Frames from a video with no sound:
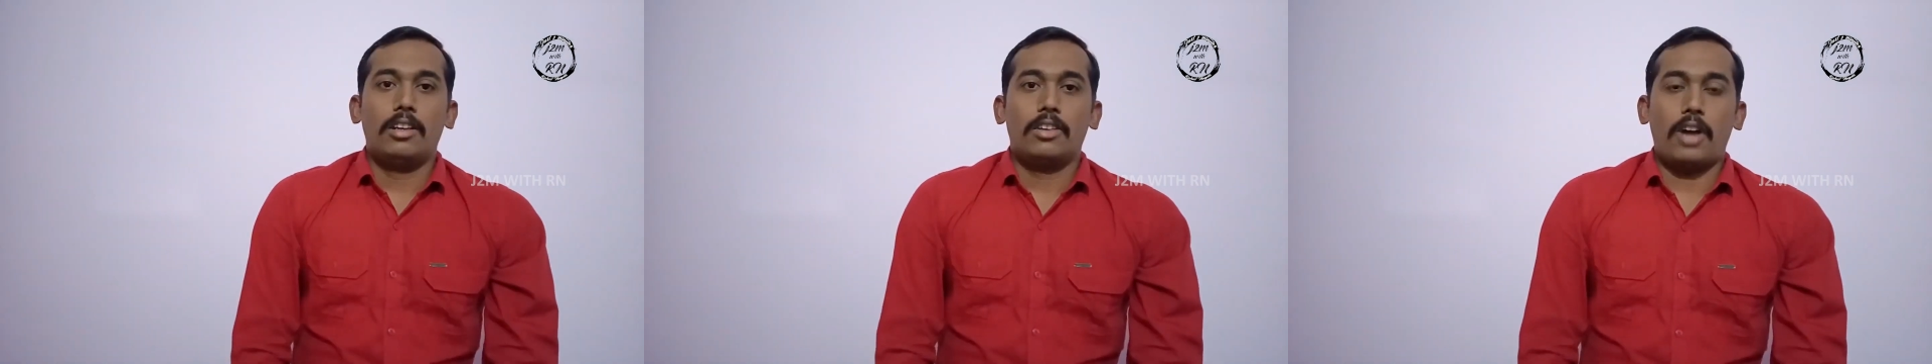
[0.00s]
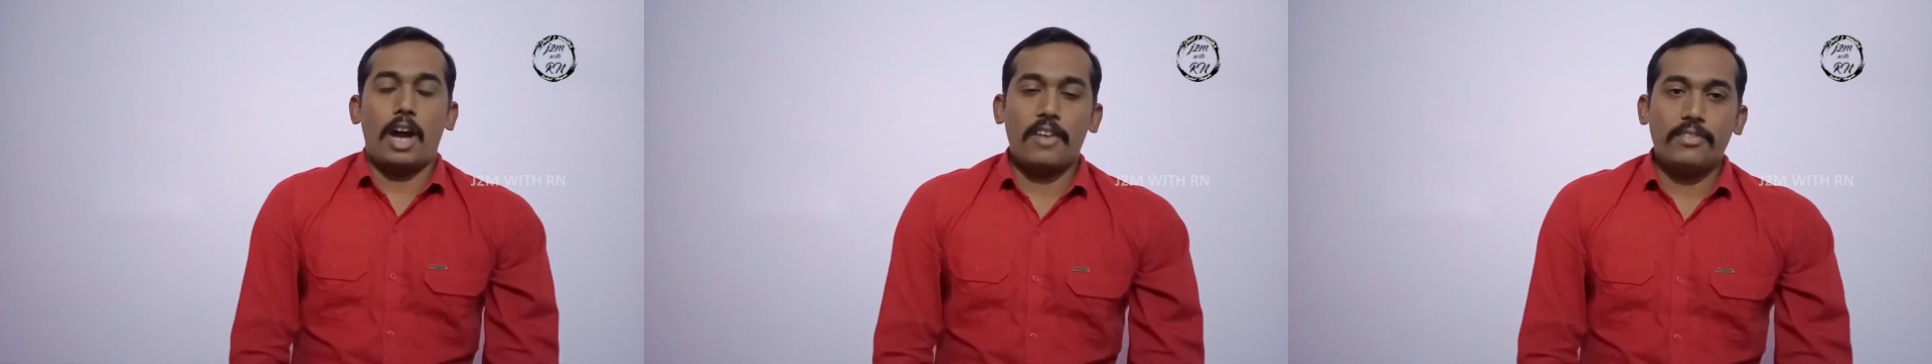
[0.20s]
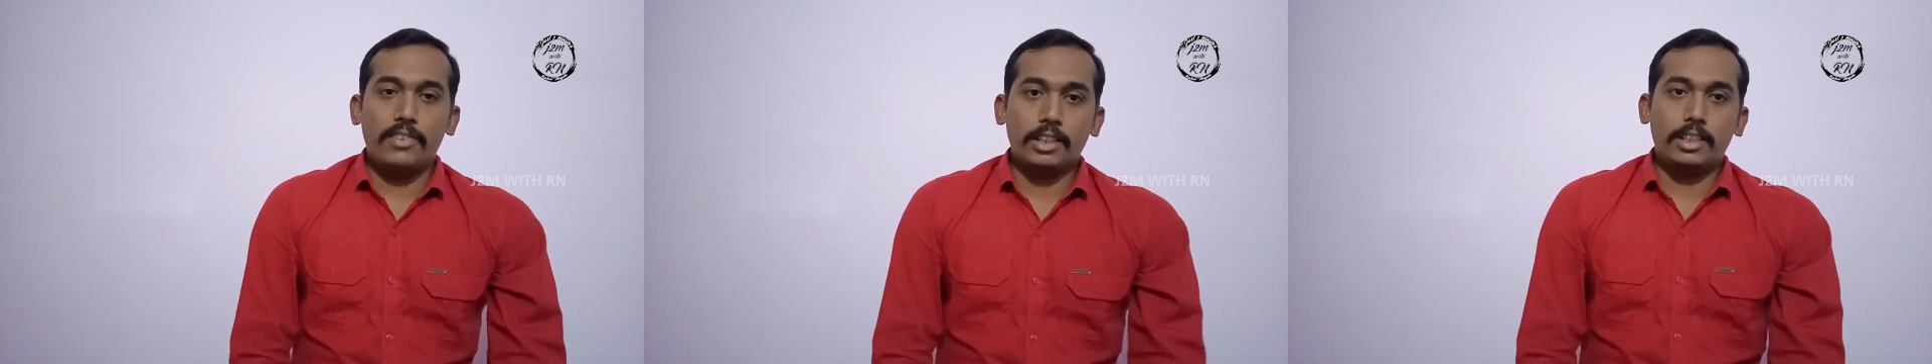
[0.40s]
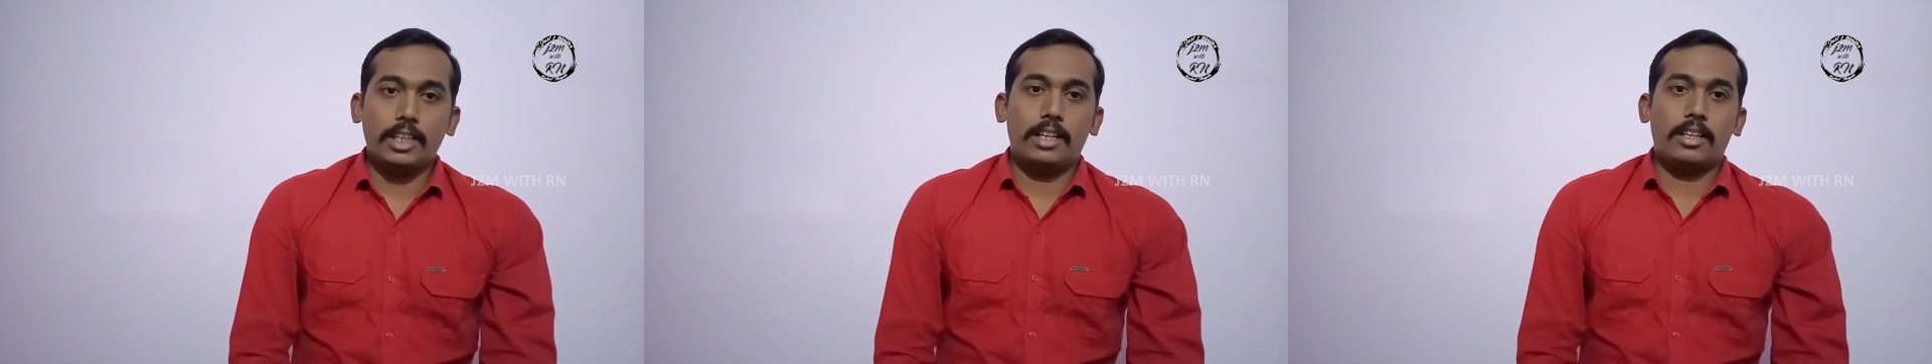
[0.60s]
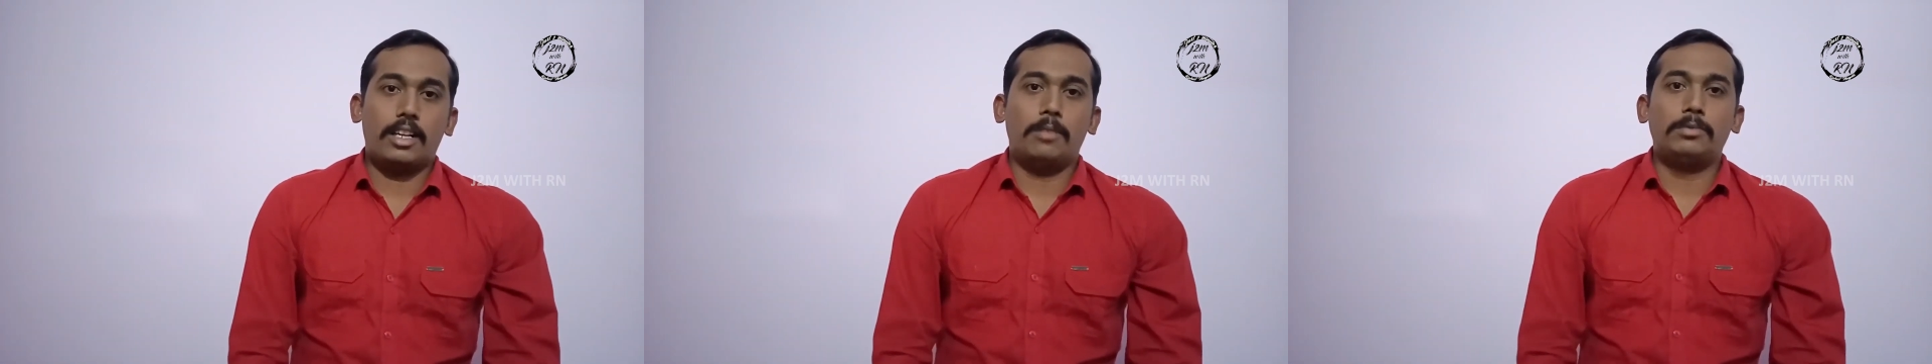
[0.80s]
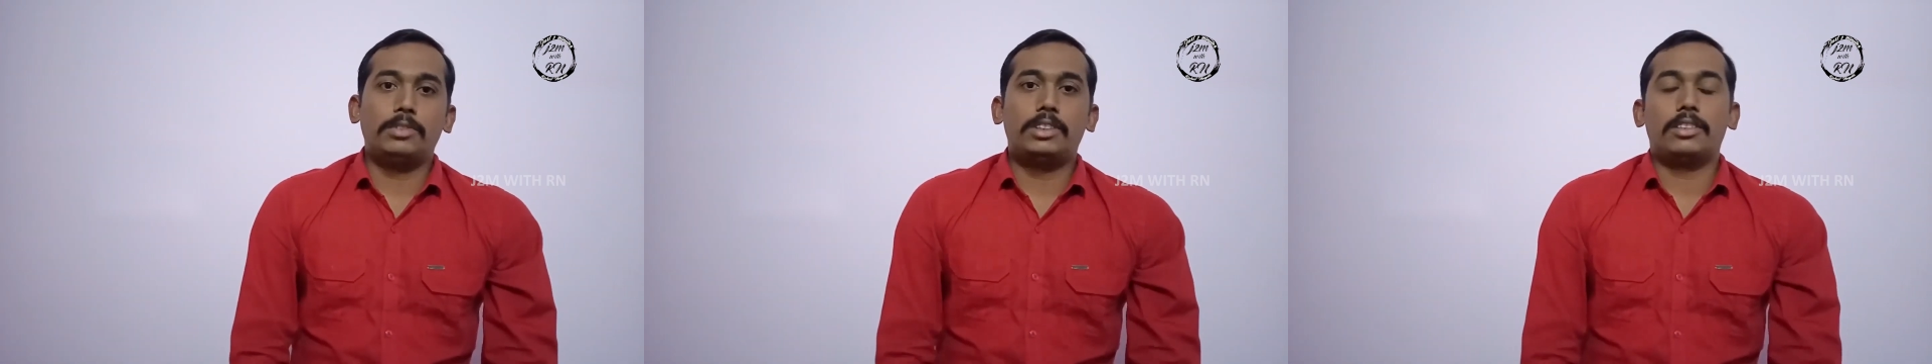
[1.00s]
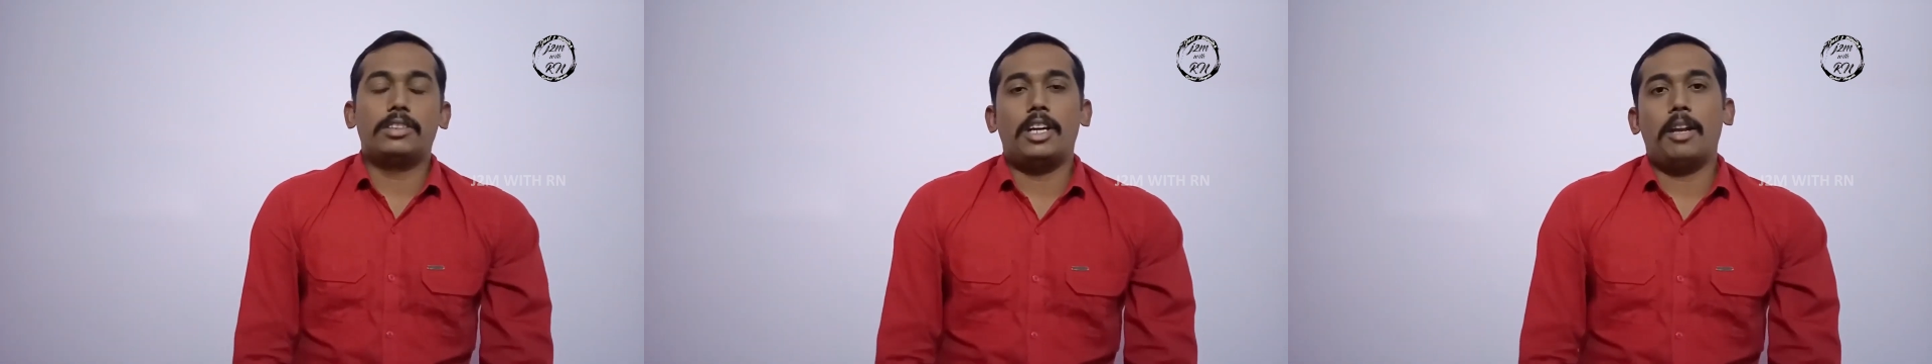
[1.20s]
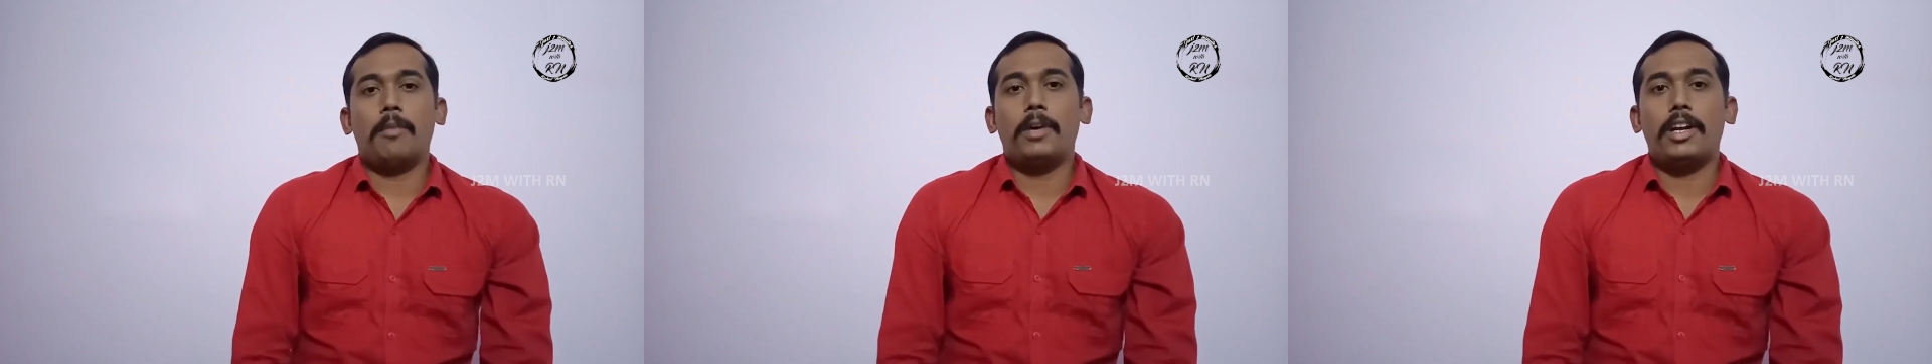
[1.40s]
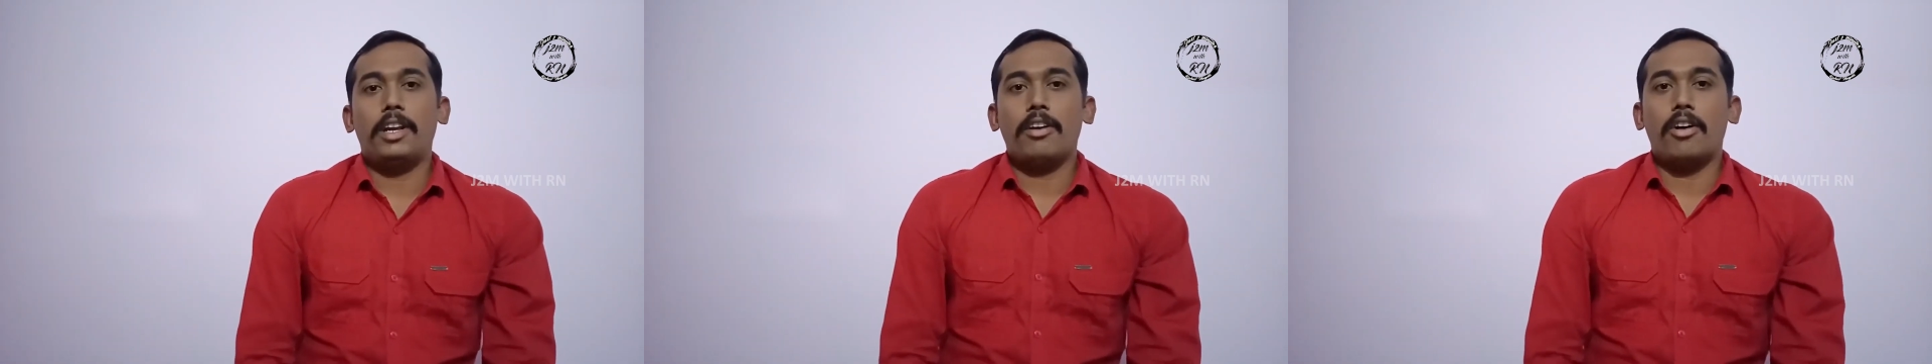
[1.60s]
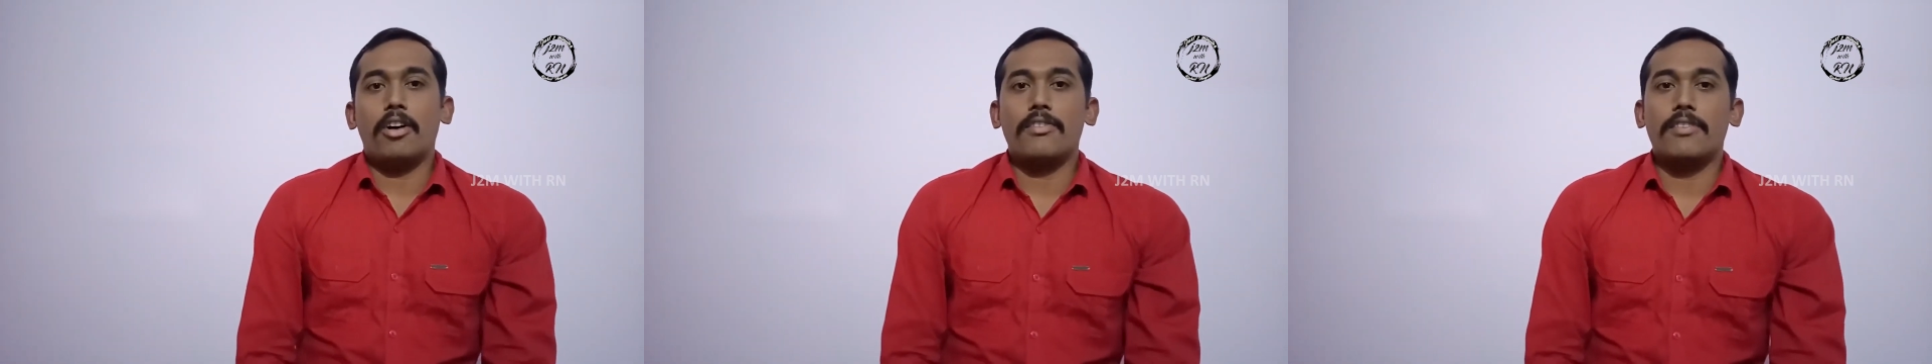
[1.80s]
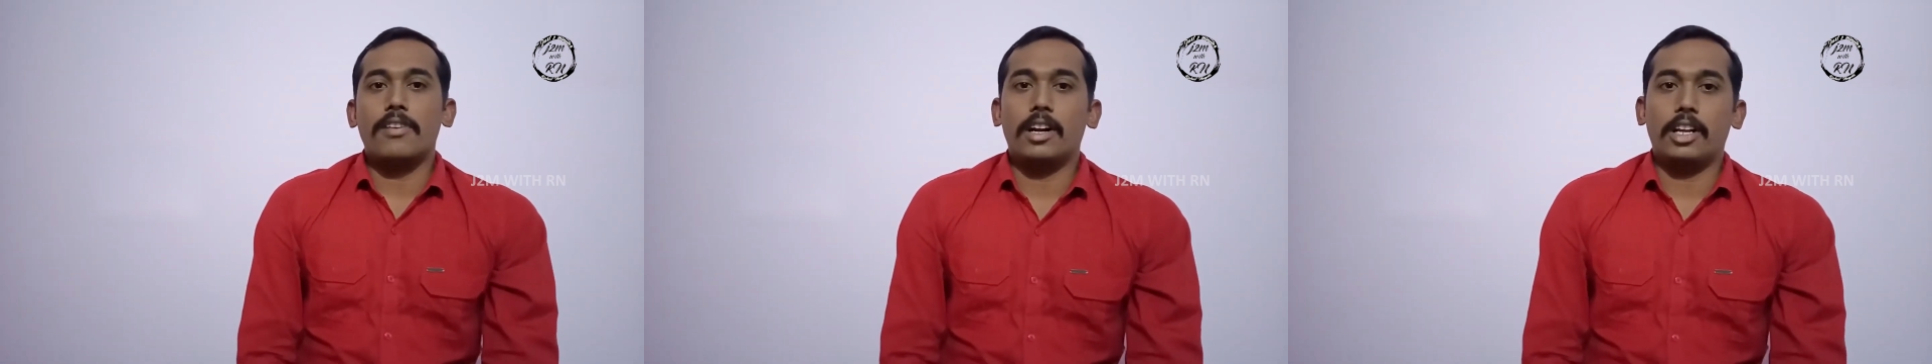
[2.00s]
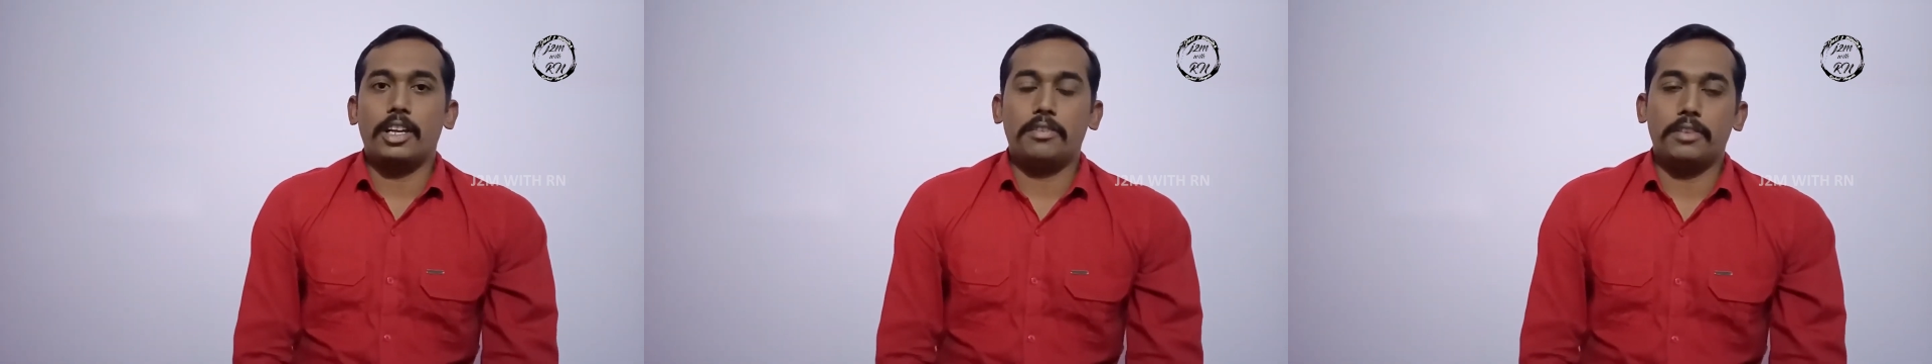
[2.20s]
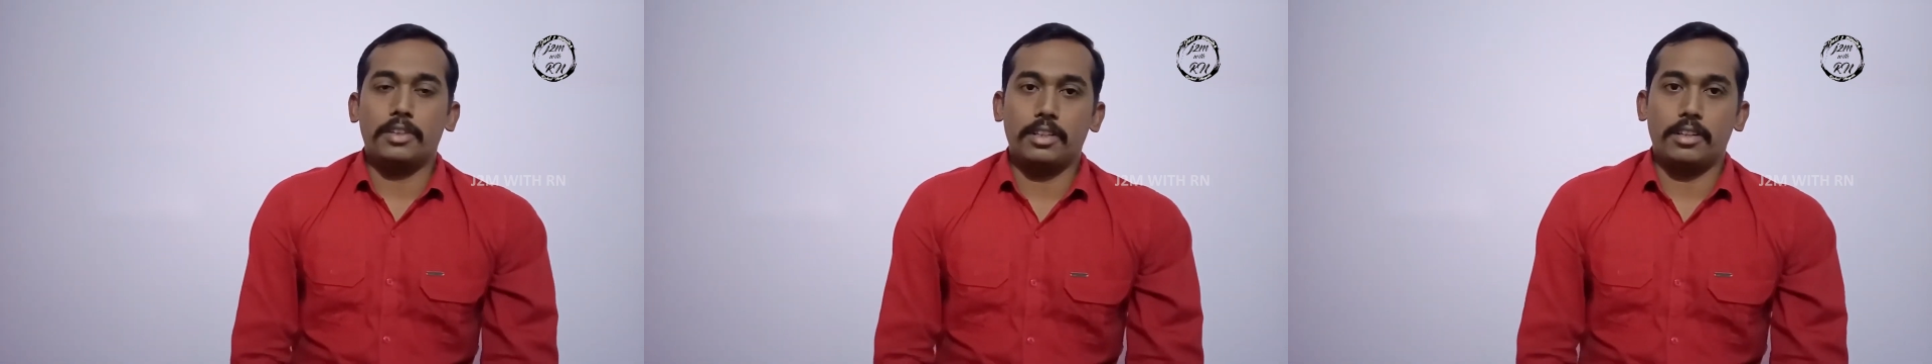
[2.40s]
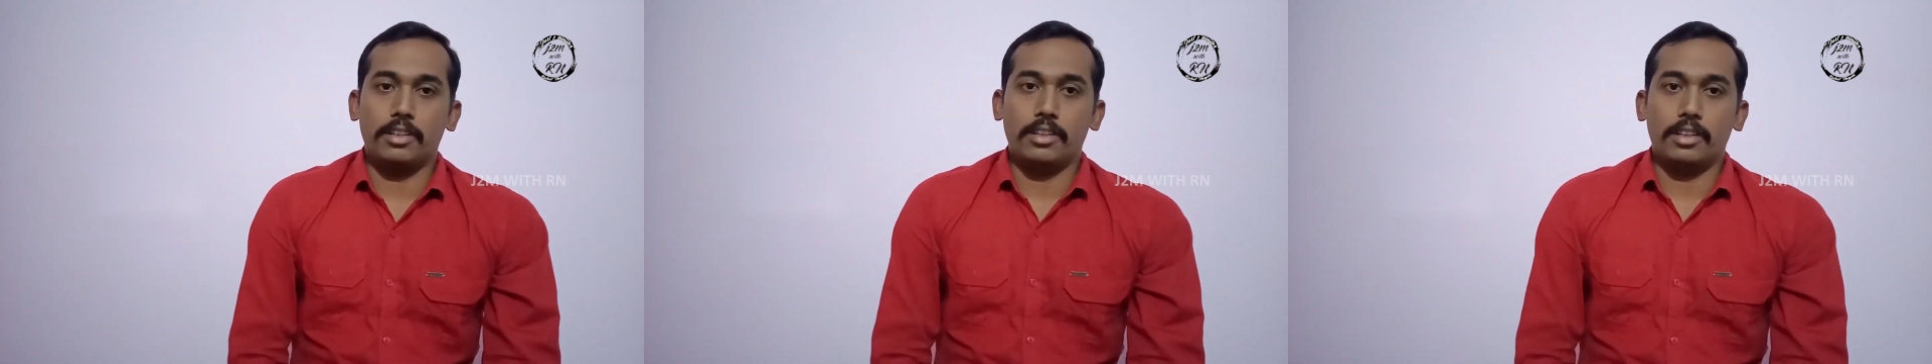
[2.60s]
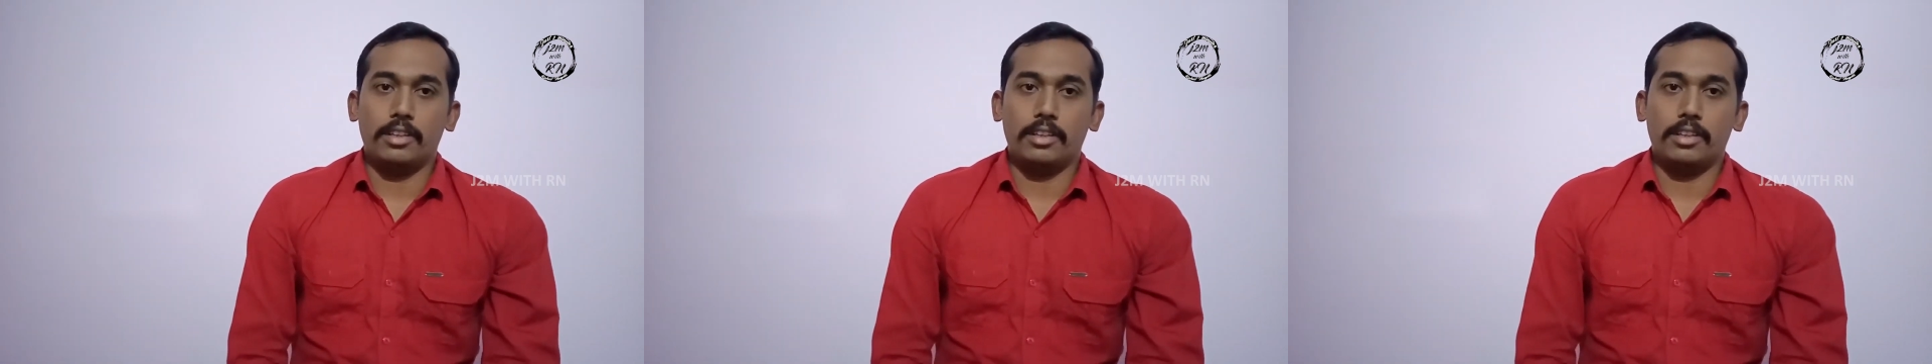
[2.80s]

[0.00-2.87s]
After that comes the ceremony of Ganesh Visarjan.